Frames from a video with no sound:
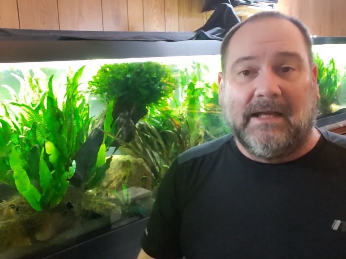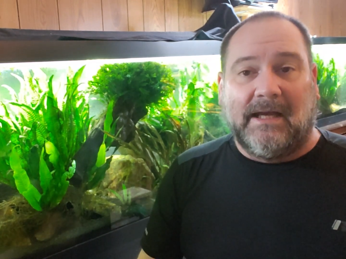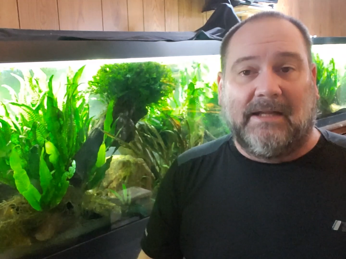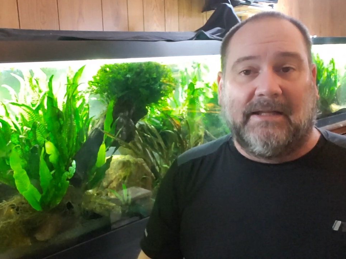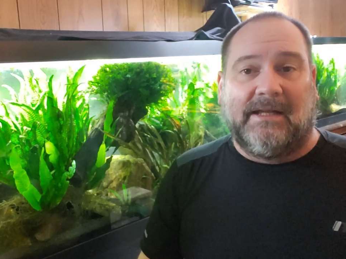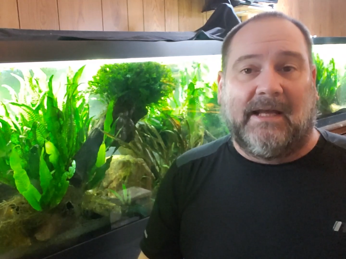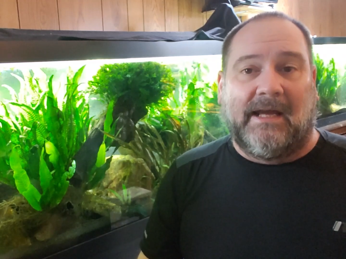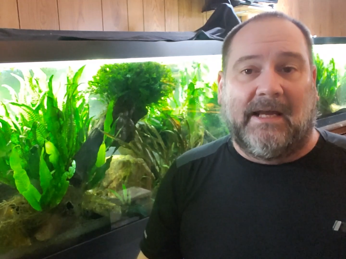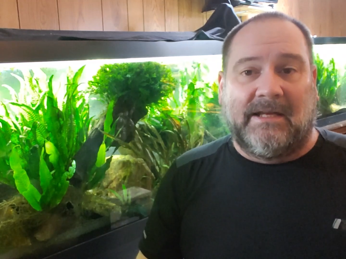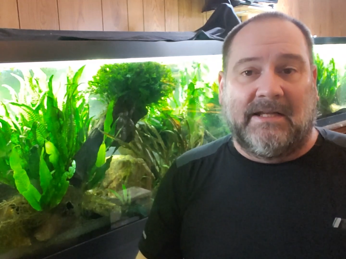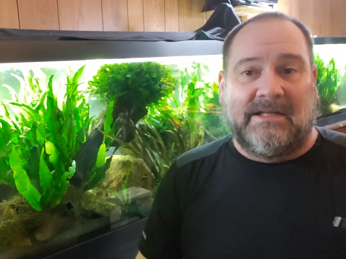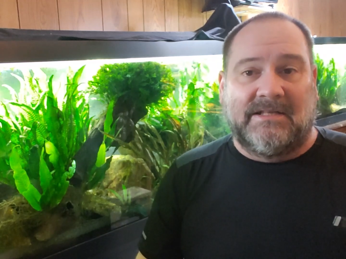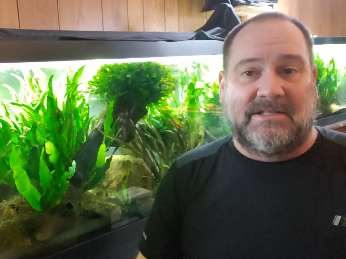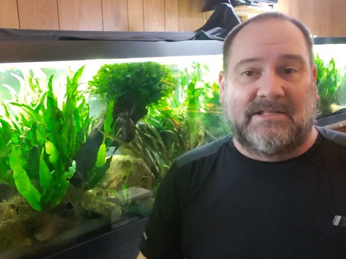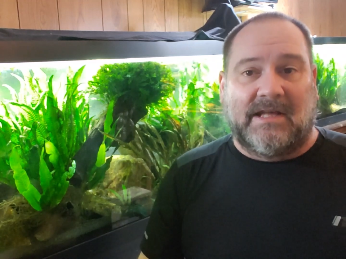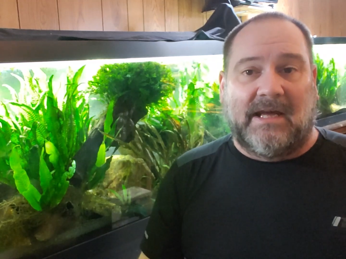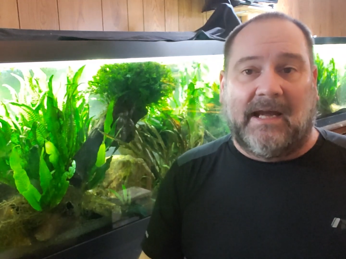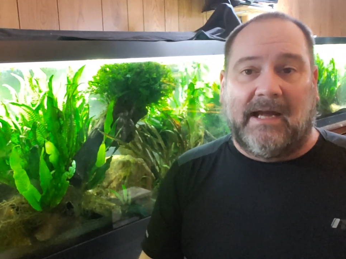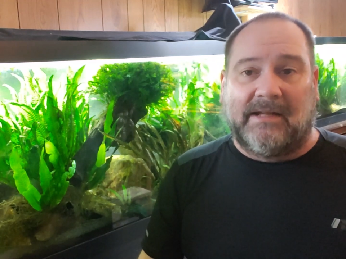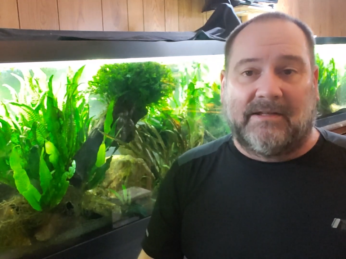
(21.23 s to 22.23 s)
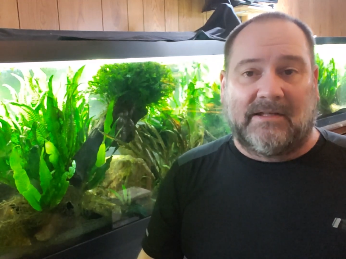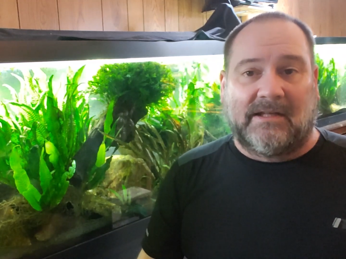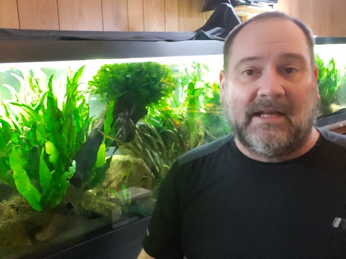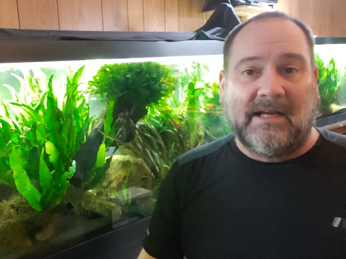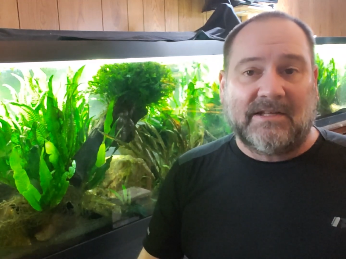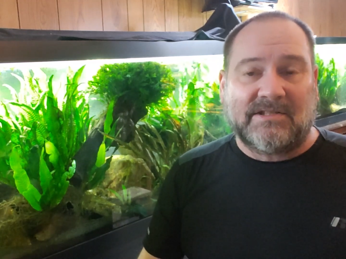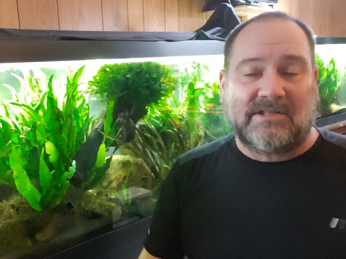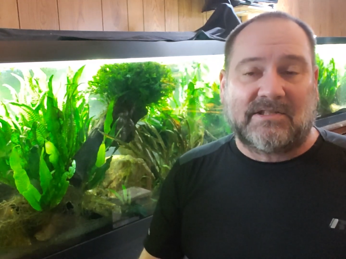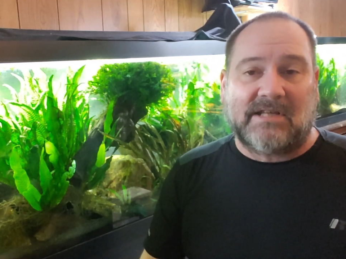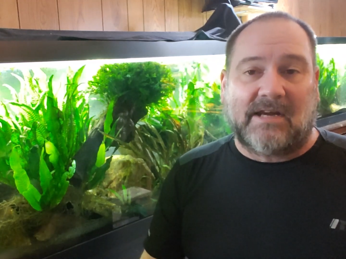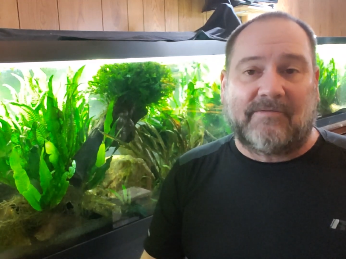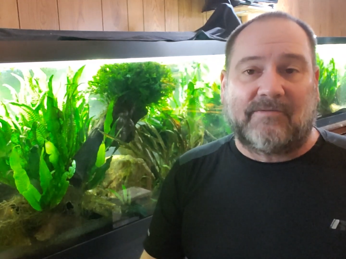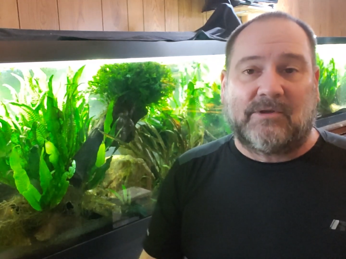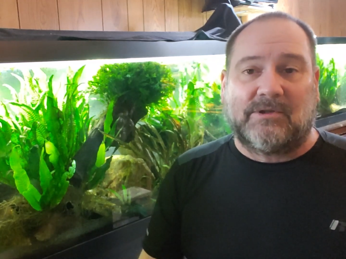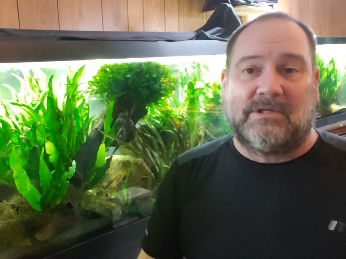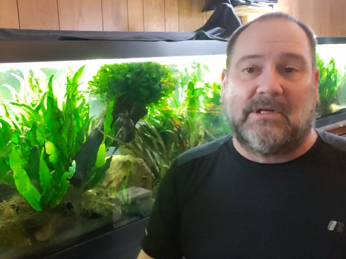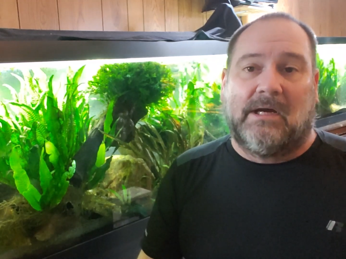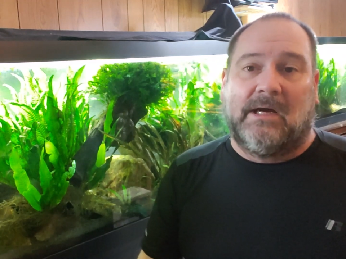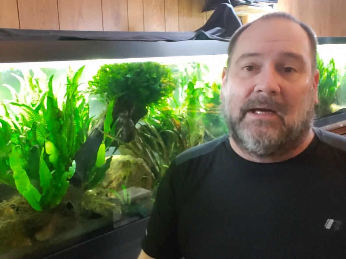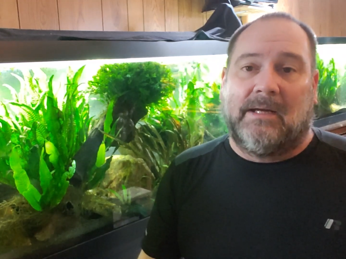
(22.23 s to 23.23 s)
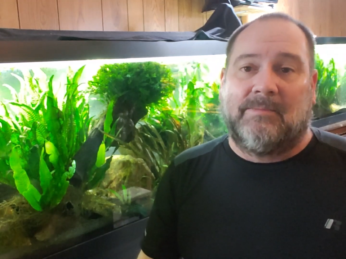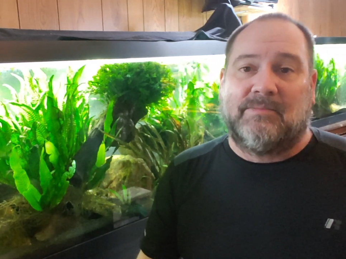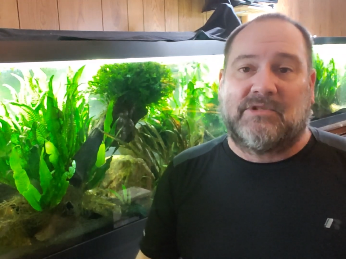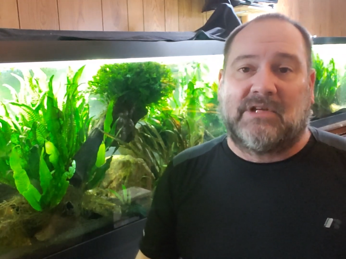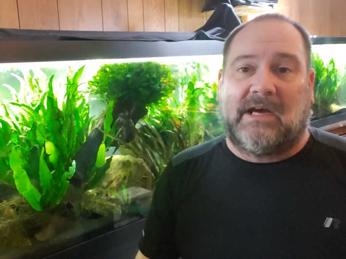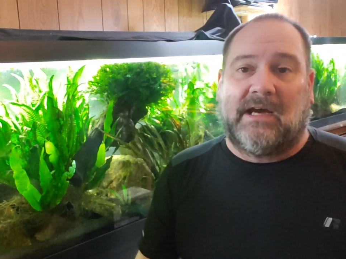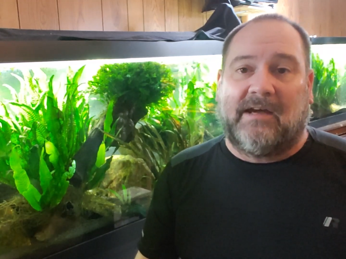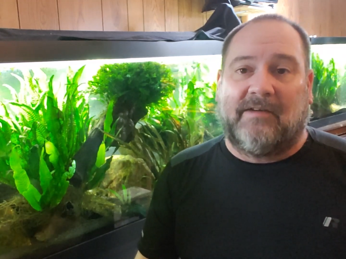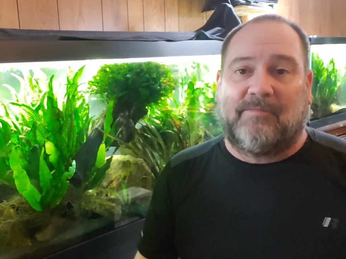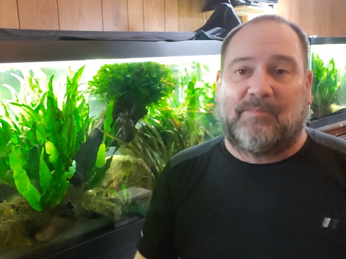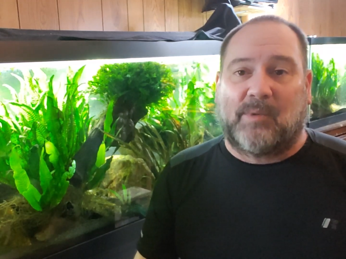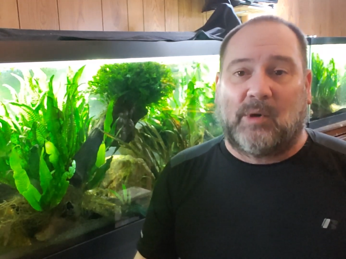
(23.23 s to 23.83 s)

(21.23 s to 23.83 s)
and that is that the last several times I've